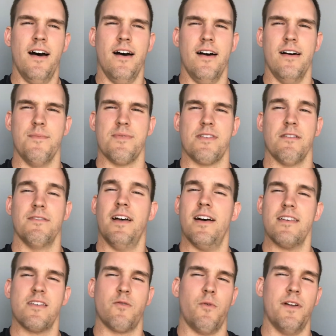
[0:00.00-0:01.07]
So
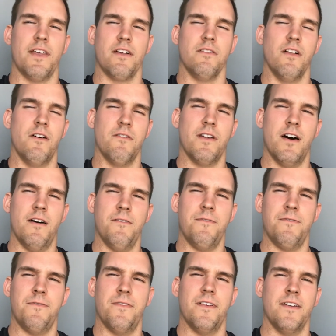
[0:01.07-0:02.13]
not squatting low
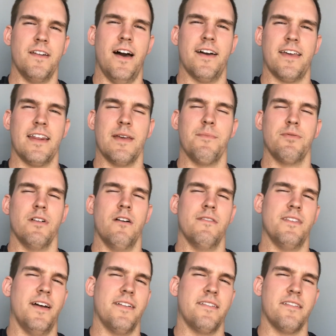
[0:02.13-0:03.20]
enough, not getting below
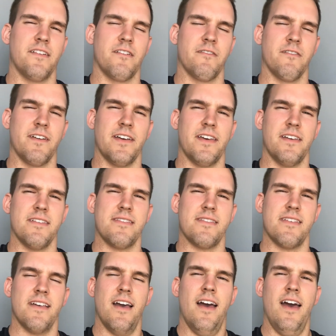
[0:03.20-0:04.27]
90
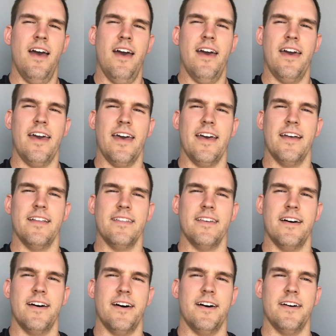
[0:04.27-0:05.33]
degrees, and
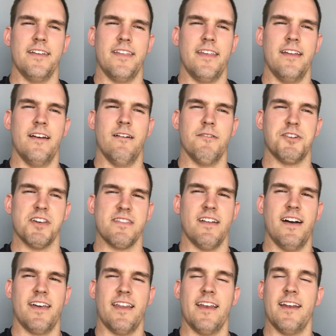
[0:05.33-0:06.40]
just
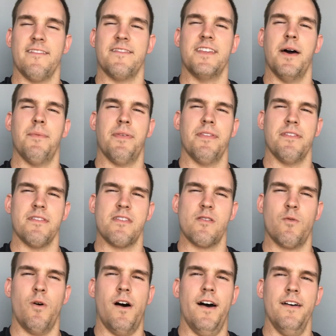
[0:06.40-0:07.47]
not getting enough depth in the
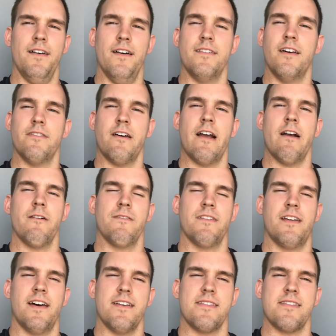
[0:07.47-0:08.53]
squat. Another error
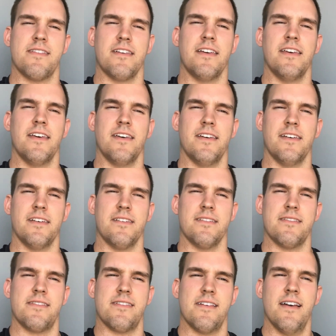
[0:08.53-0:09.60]
that I see
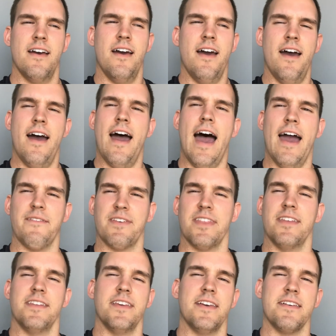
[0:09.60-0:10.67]
is having
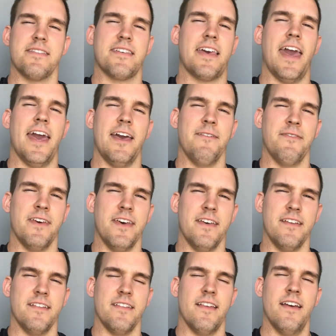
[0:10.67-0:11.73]
the knees cave
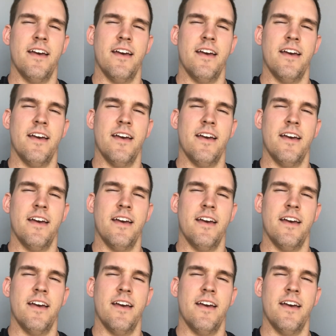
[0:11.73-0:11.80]
in